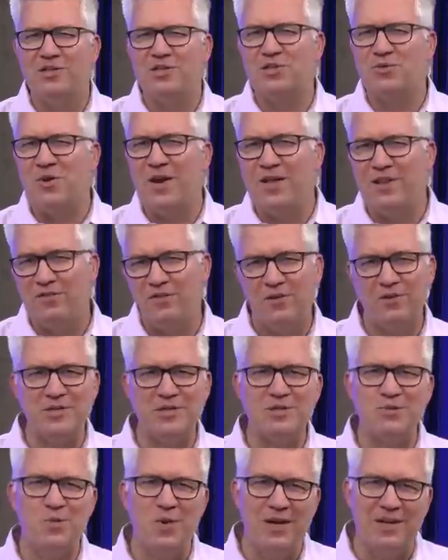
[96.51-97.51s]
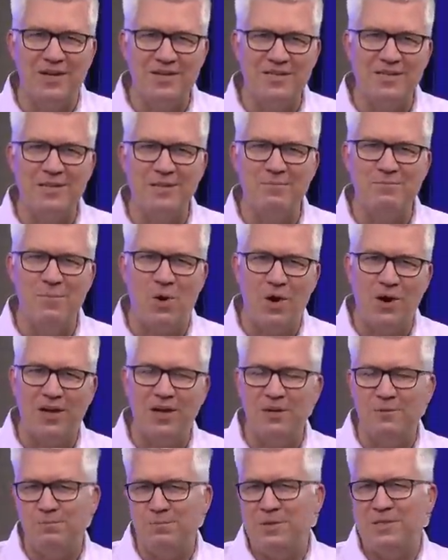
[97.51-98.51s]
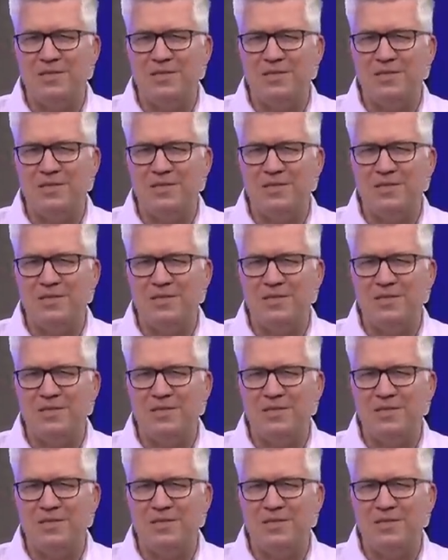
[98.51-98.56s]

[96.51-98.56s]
strength versus weakness in the market,